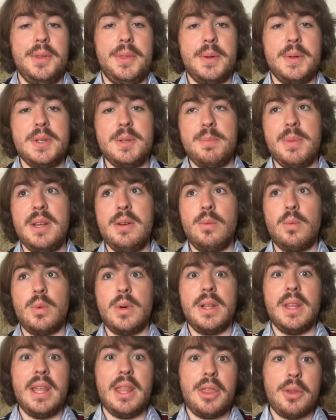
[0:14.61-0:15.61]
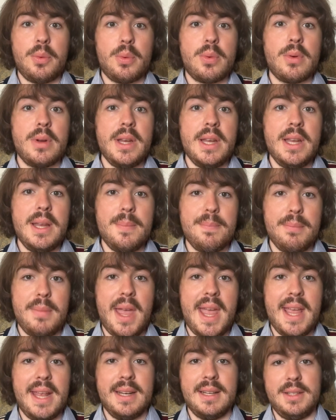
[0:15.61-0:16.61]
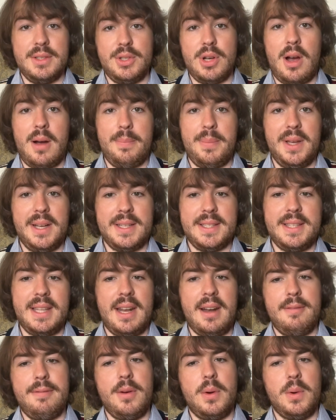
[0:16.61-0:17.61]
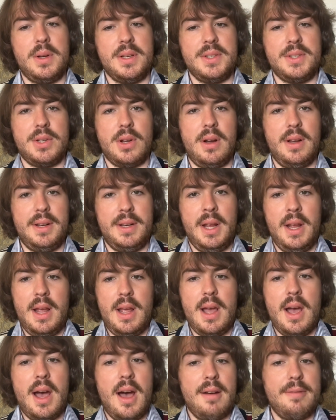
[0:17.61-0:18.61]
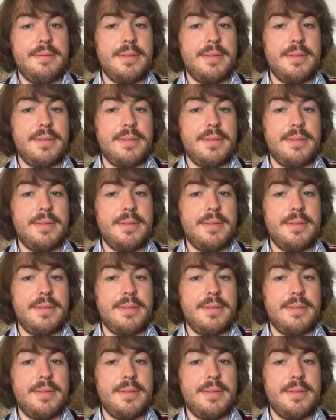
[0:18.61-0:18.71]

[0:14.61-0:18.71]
there's been really three main topics that I focused on.